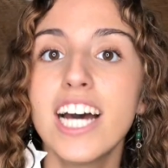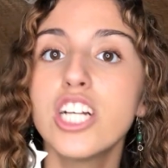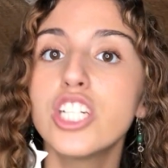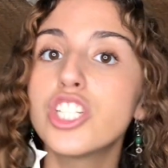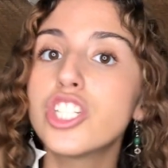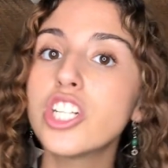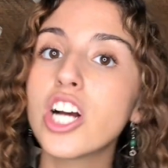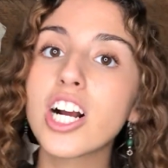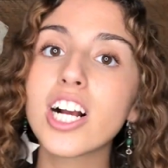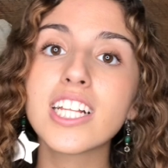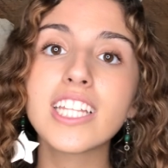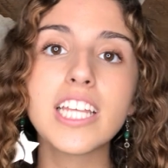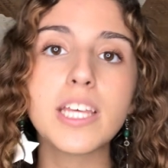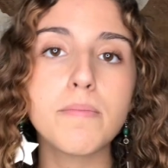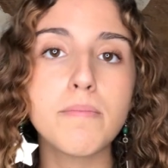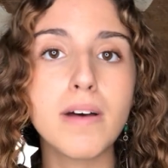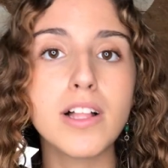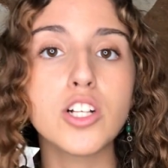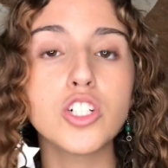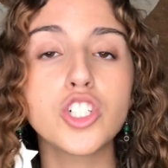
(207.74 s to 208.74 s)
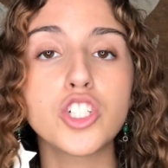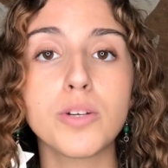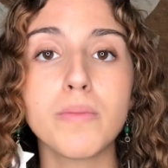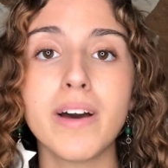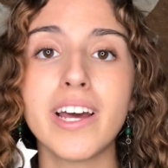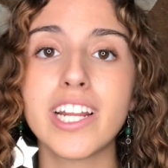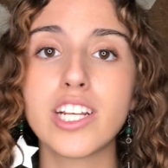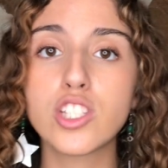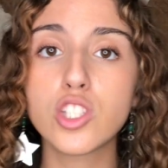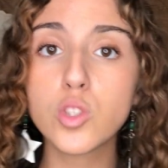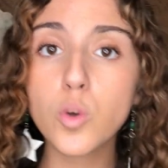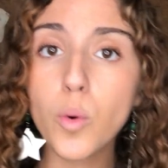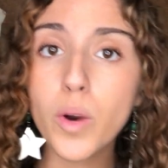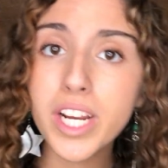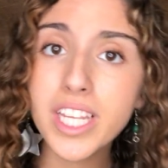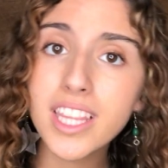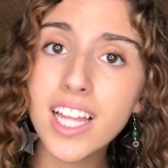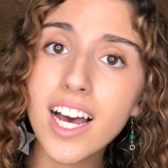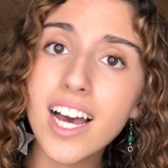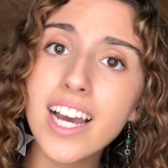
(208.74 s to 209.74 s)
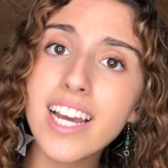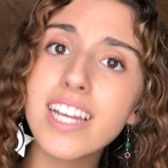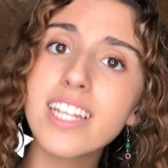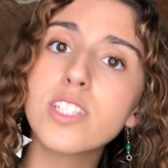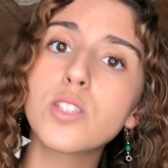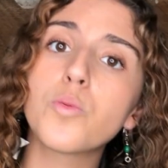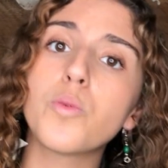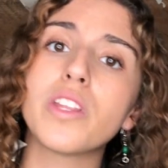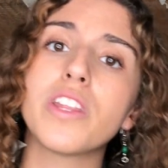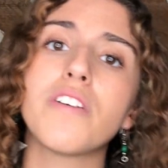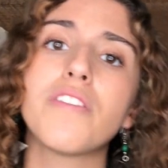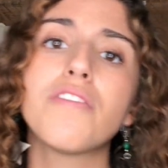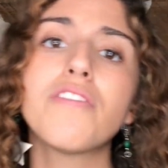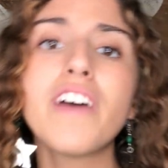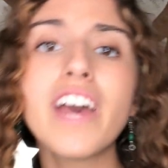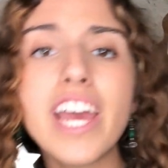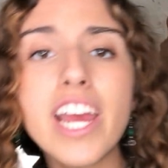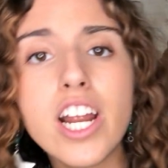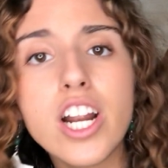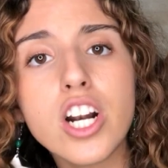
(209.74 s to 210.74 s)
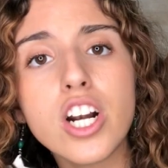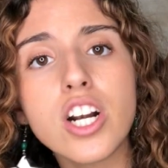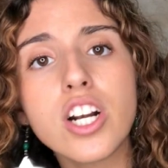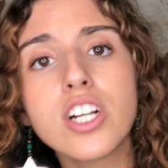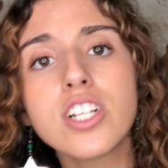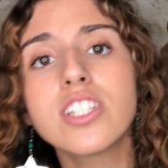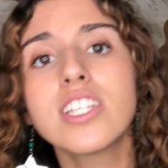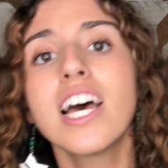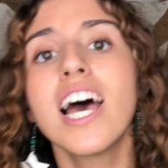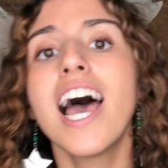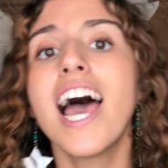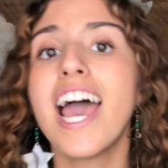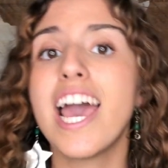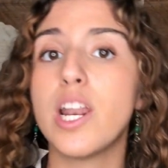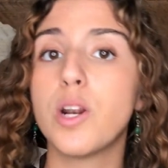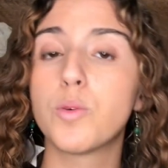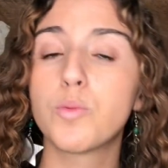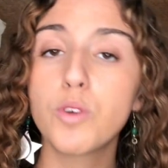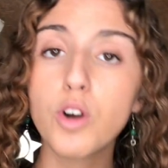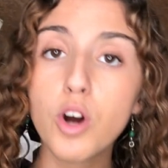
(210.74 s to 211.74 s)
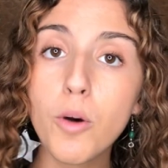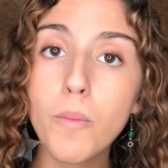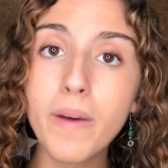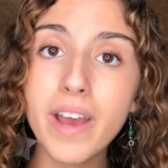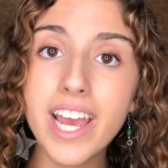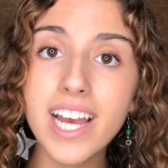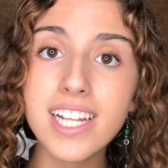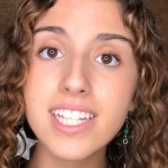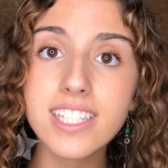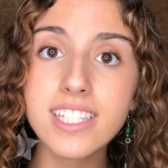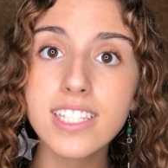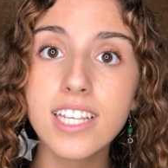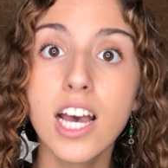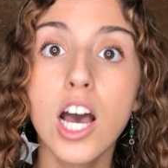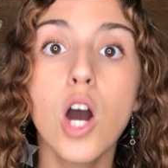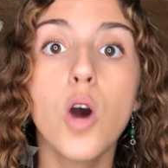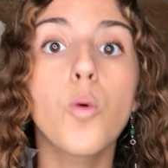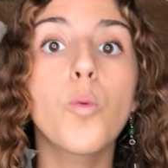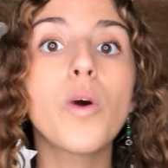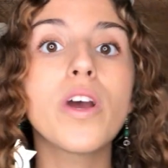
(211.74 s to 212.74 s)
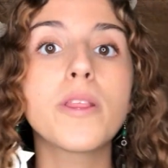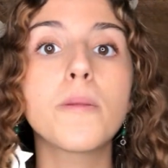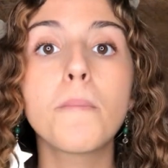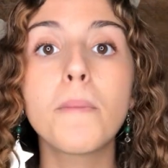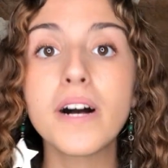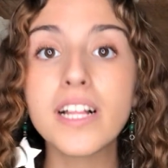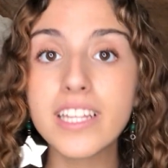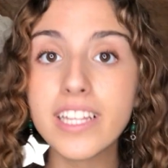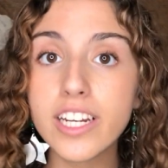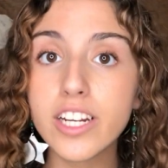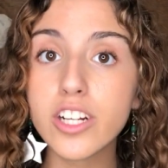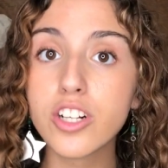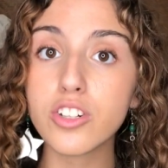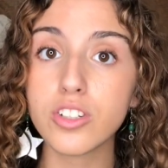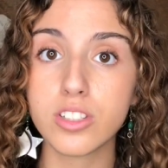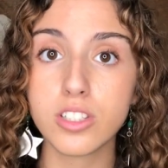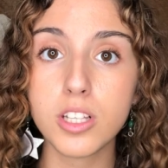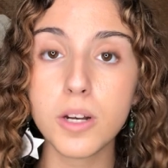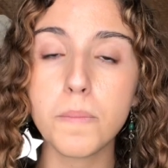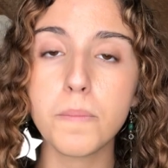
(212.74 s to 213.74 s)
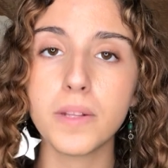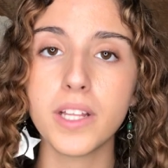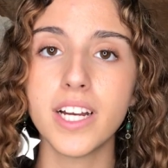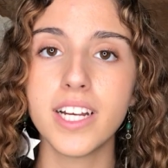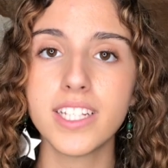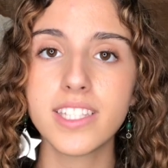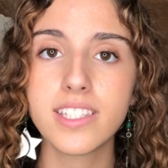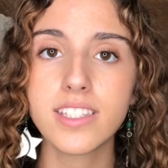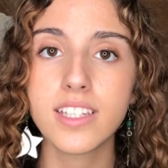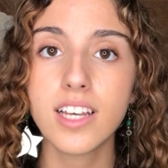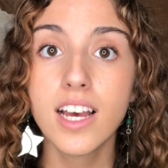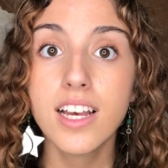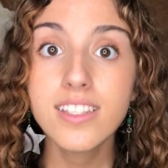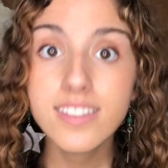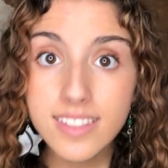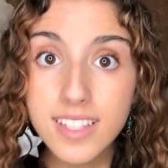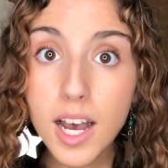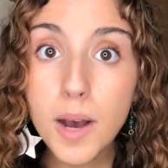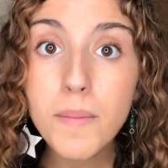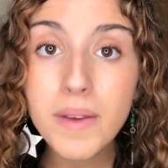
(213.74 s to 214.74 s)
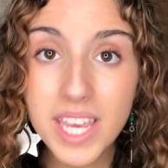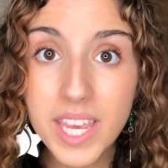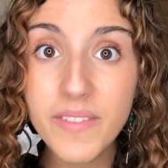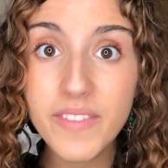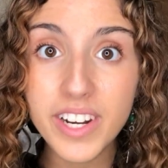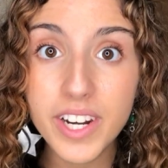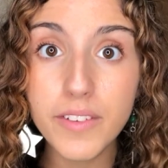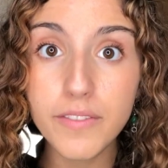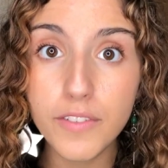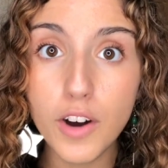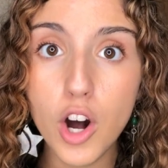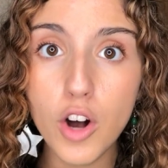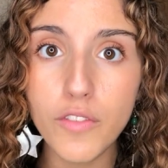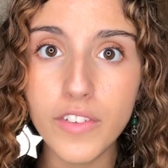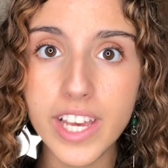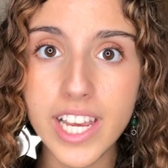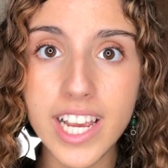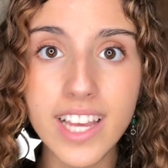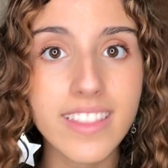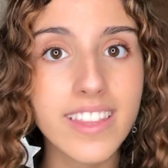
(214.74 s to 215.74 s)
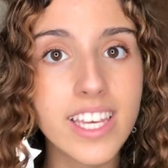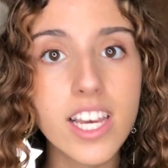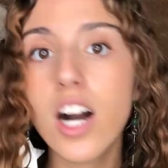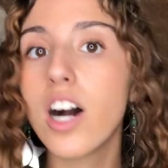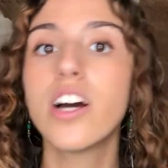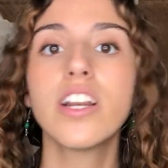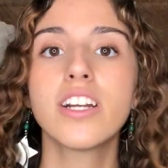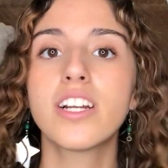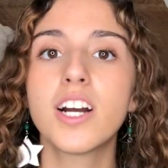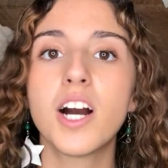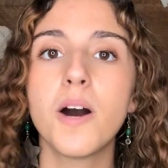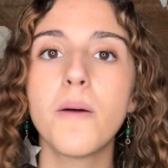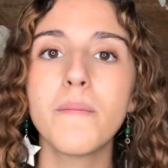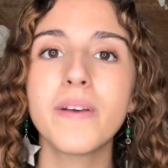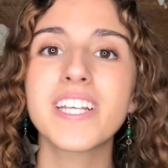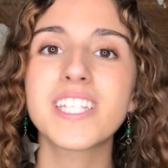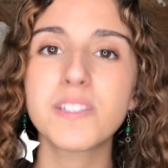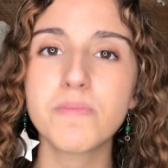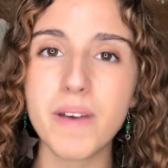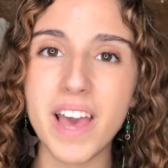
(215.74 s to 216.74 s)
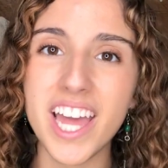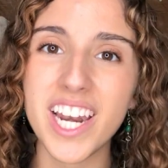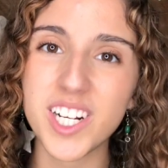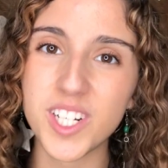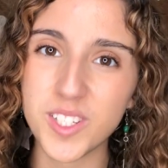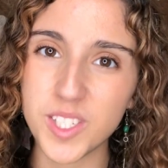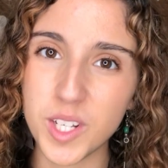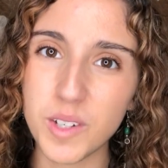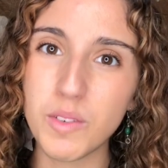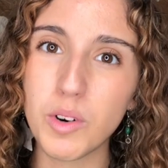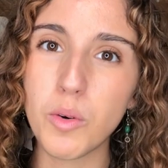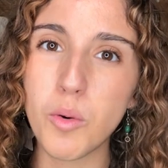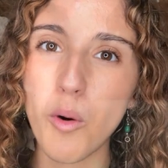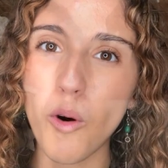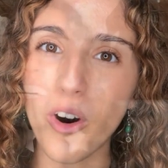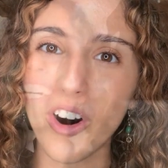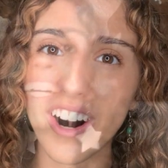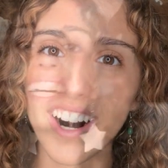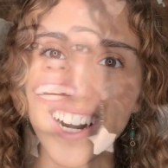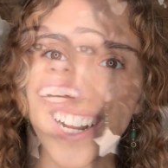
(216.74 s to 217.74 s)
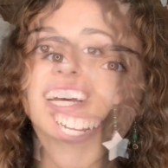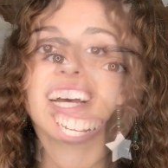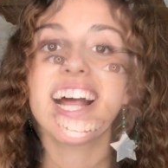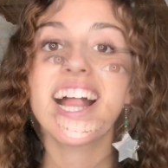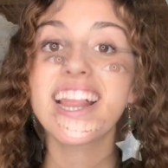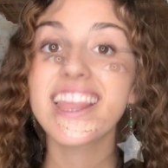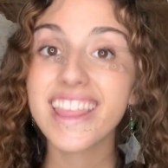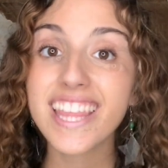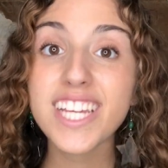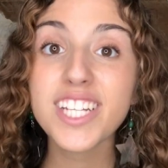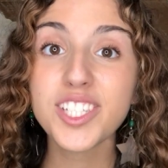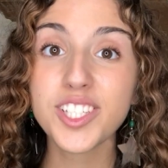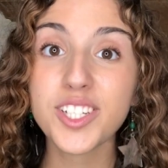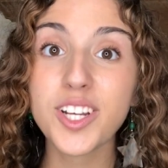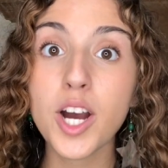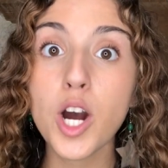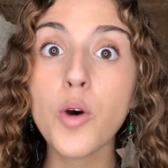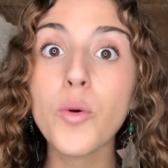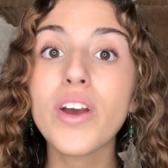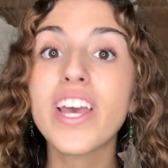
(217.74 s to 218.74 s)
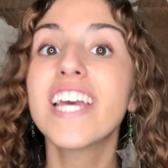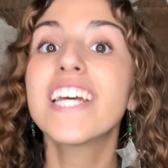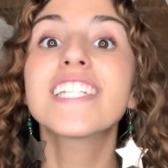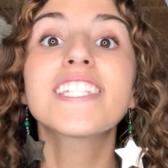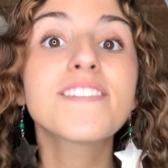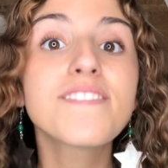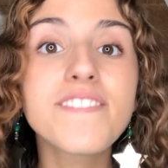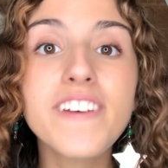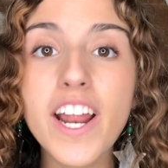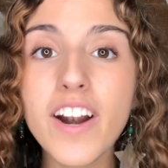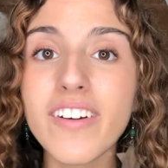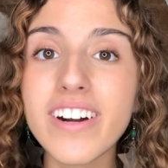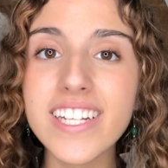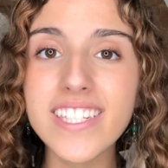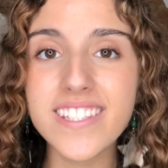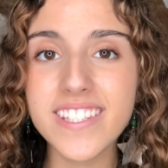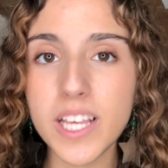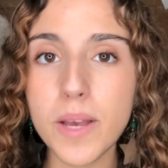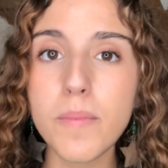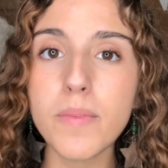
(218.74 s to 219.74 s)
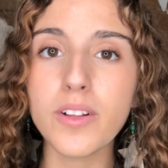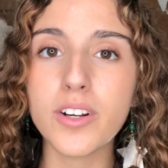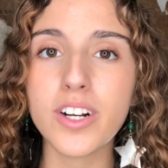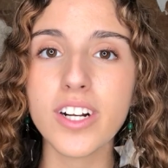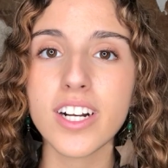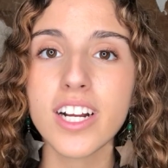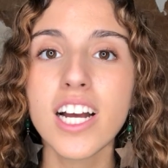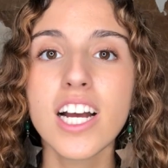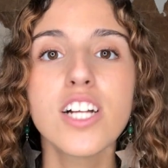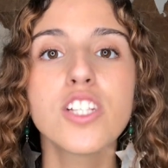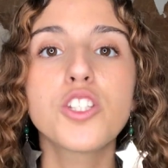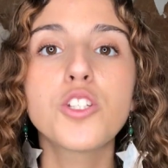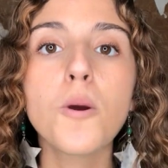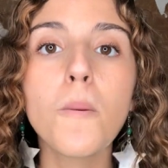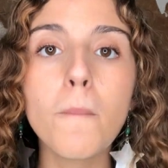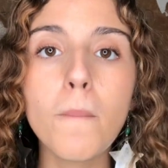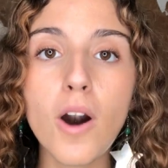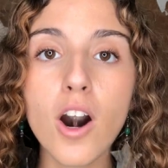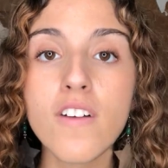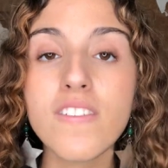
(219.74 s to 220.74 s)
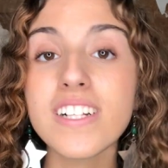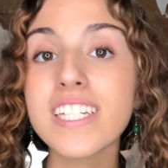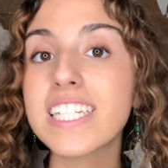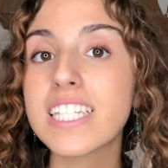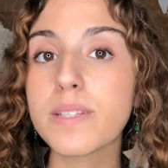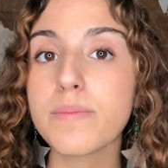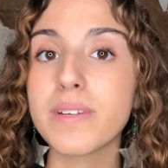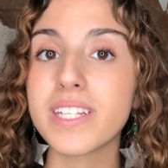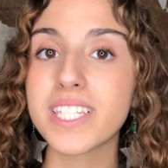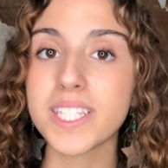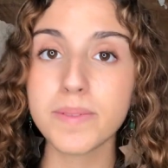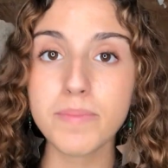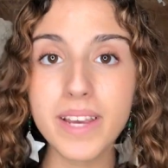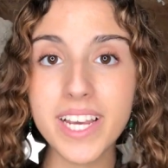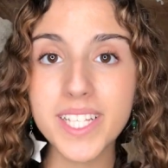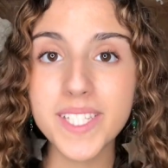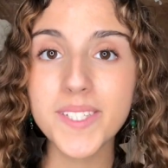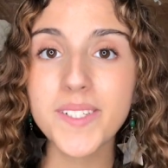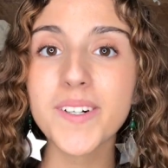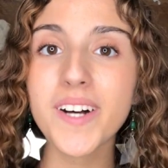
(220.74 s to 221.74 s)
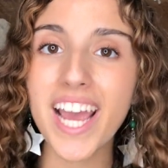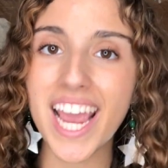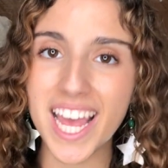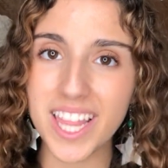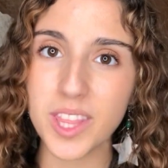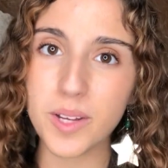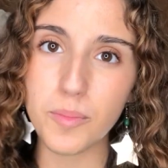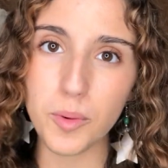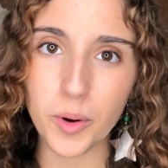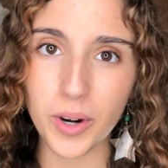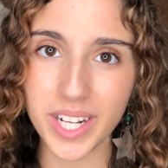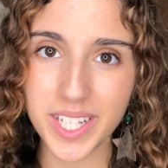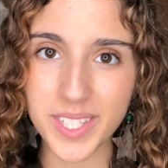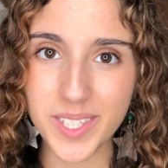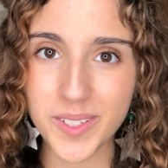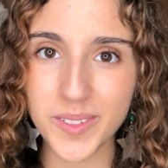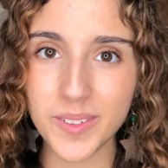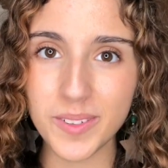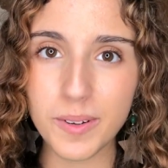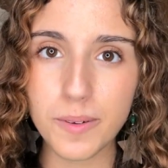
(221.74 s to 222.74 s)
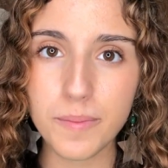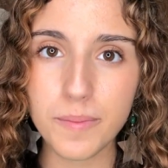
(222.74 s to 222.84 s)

Juggling melodramatic storylines with affairs and romance with political subplots, some even involving the oncoming Spanish Civil War. This show is very similar to Marvelous Miss Maisel and The Boarding School.